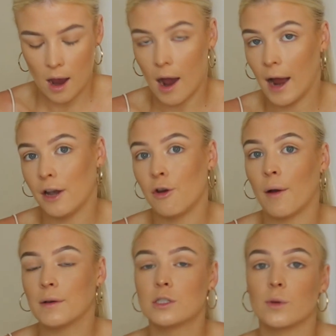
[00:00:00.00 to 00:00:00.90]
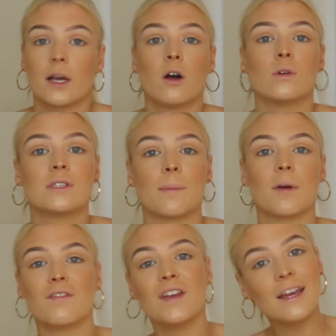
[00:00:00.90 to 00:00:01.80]
I knew I was doing a whole
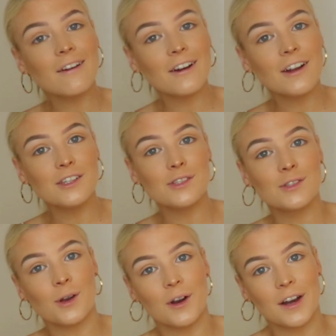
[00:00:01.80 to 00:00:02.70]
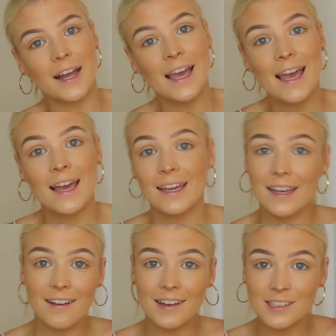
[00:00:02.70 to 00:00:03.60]
separate video. So here
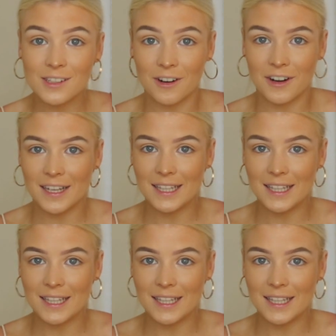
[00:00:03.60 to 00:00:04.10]
you guys go.